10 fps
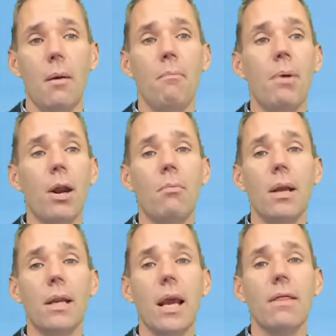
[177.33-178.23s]
better
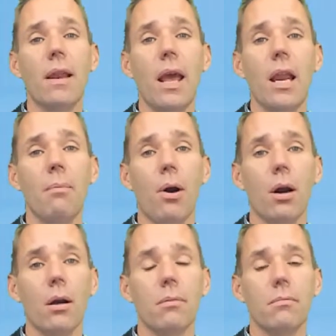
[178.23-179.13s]
maintained than any
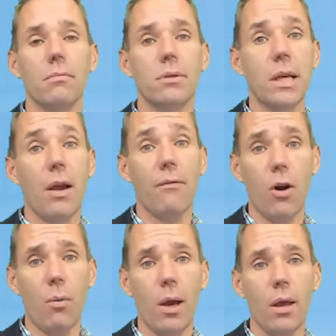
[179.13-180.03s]
park, say a
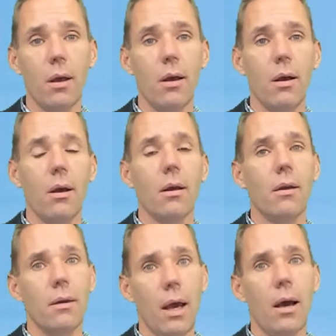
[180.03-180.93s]
fairway?
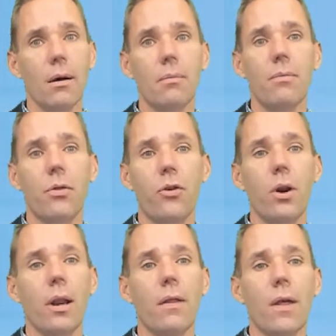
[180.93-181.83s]
Yeah,
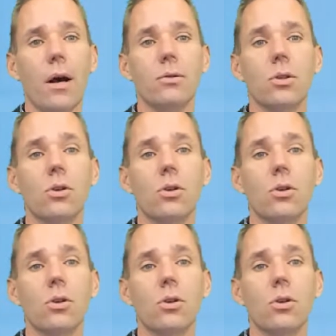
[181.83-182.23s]
$39,000